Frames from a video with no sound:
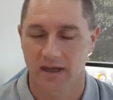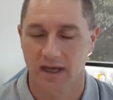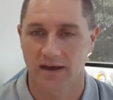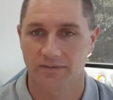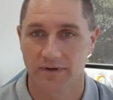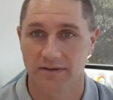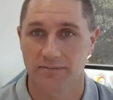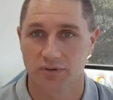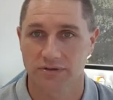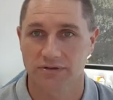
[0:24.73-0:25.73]
a really
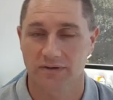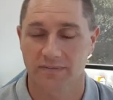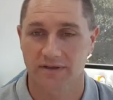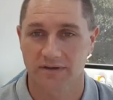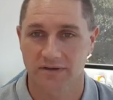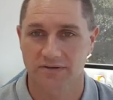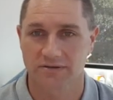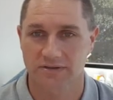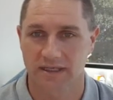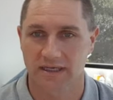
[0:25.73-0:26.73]
important topic
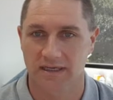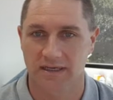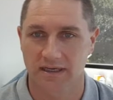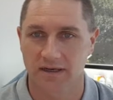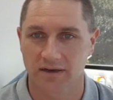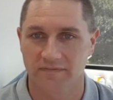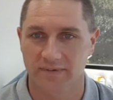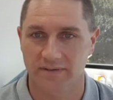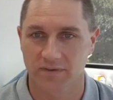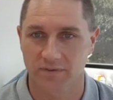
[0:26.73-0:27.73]
because a lot of
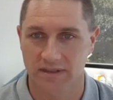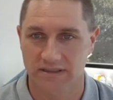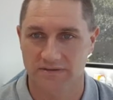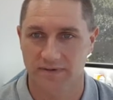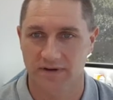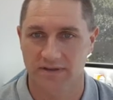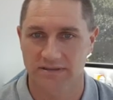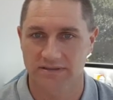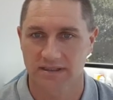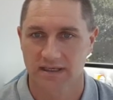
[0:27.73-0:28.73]
people will
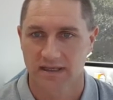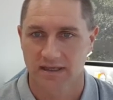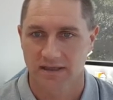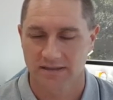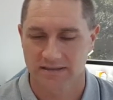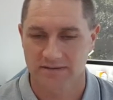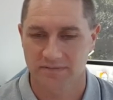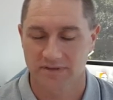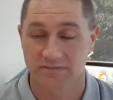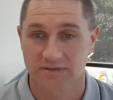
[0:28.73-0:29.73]
experience the
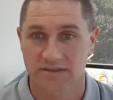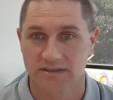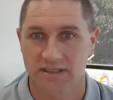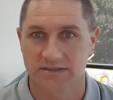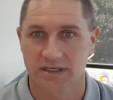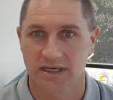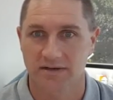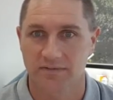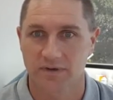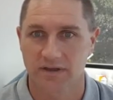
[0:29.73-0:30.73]
symptoms
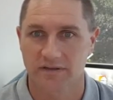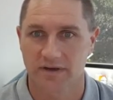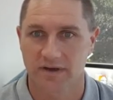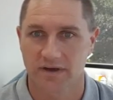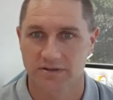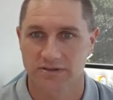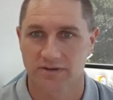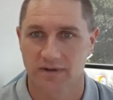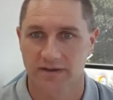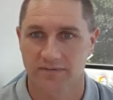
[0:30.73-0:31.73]
associated with
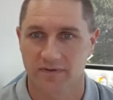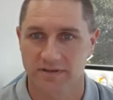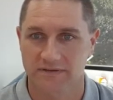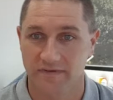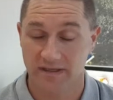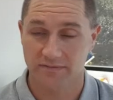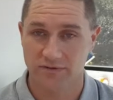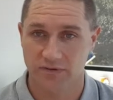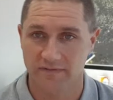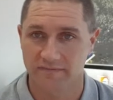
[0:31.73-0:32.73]
osteoarthritis of the hip
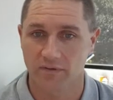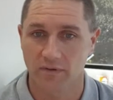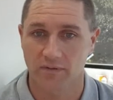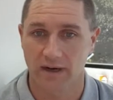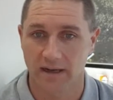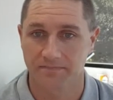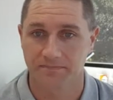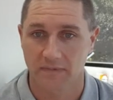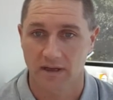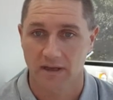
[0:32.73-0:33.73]
joint for
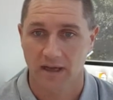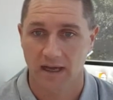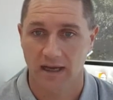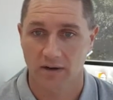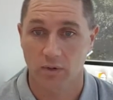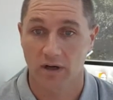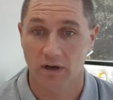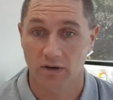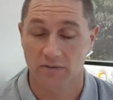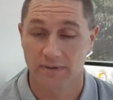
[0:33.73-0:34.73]
quite a
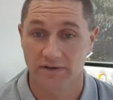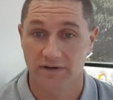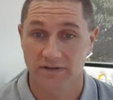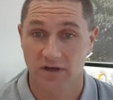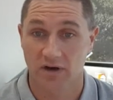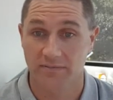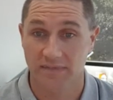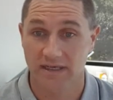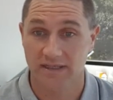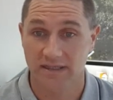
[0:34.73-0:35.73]
long period of time,
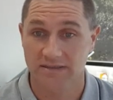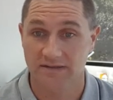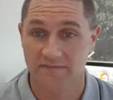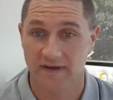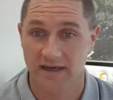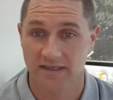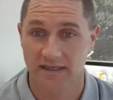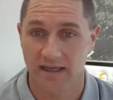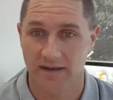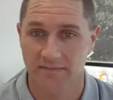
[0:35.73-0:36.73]
many years in fact,
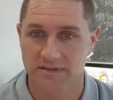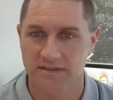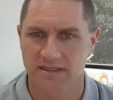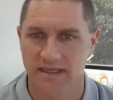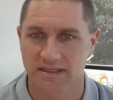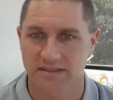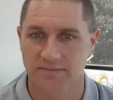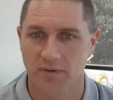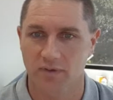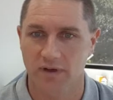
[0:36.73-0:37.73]
until they get to the
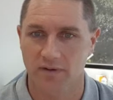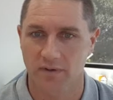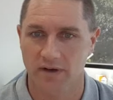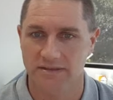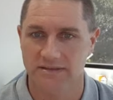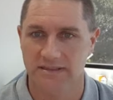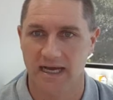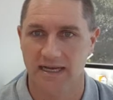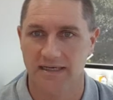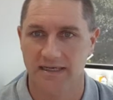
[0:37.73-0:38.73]
point where it's
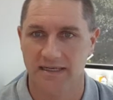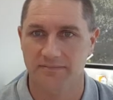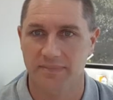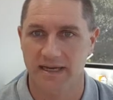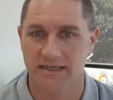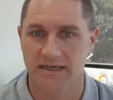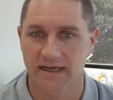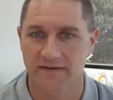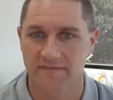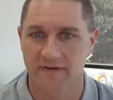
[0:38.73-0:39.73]
starting to impact
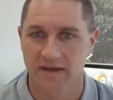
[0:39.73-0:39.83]
enough